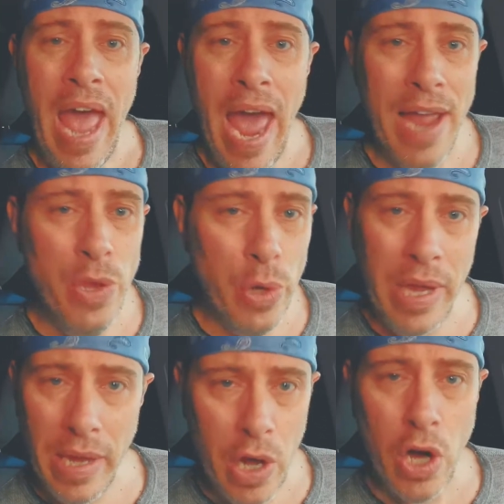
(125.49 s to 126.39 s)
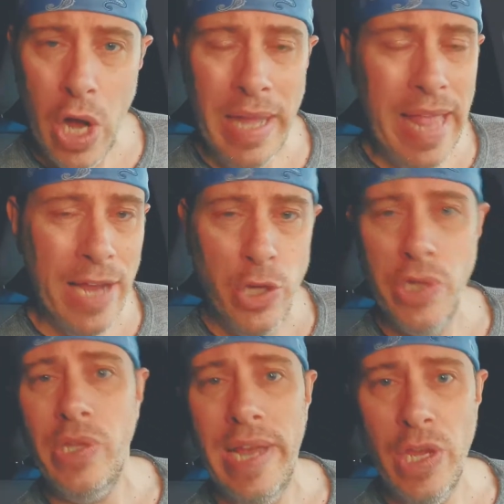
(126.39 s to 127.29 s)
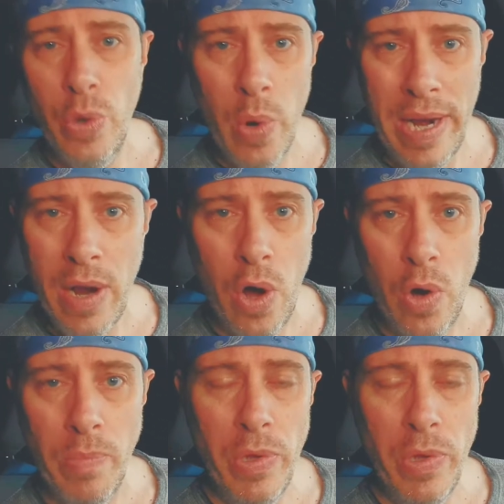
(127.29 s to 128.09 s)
And you can cook on that just like you would at home.